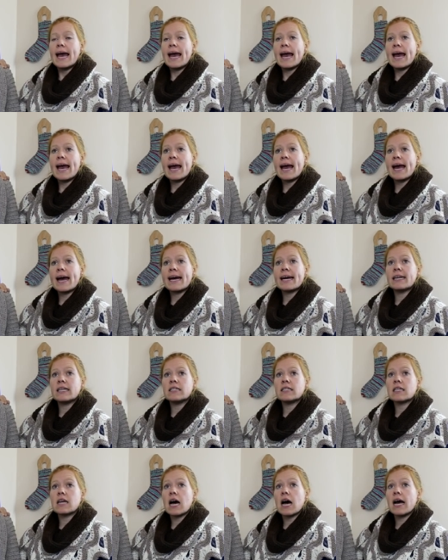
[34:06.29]

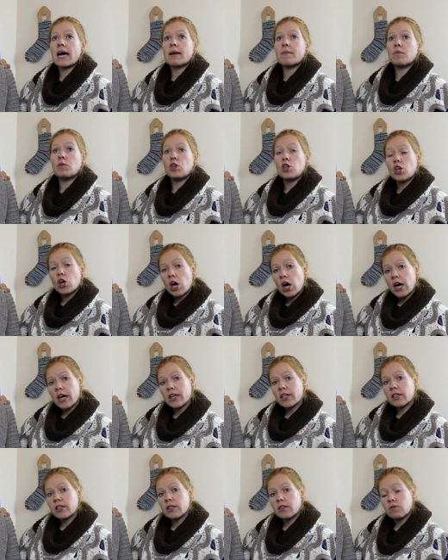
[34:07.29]
and I'm
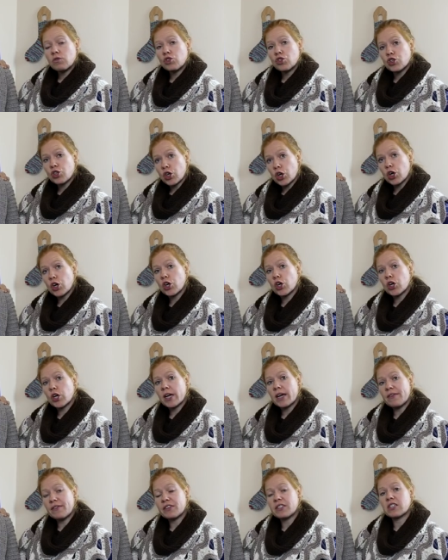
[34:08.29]
not sure
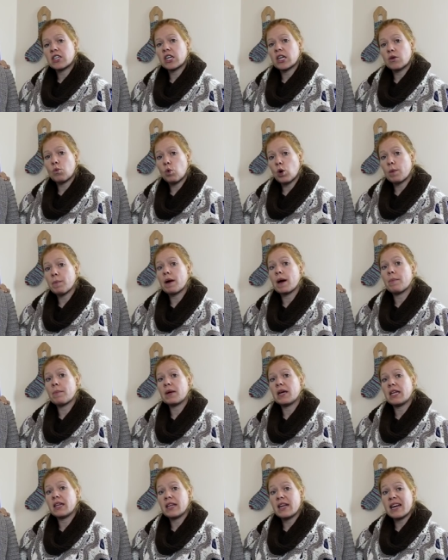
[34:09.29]
if it's going to warm up
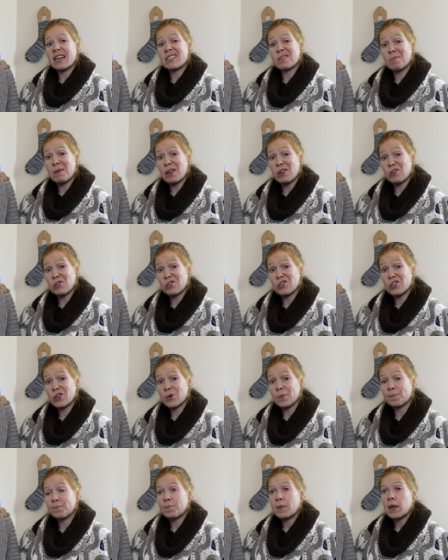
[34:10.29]
in the next month or
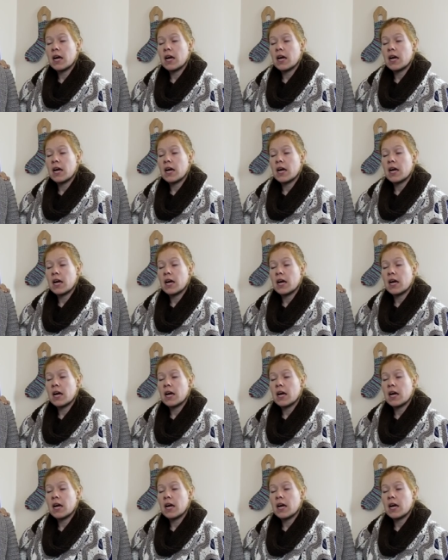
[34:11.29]
so.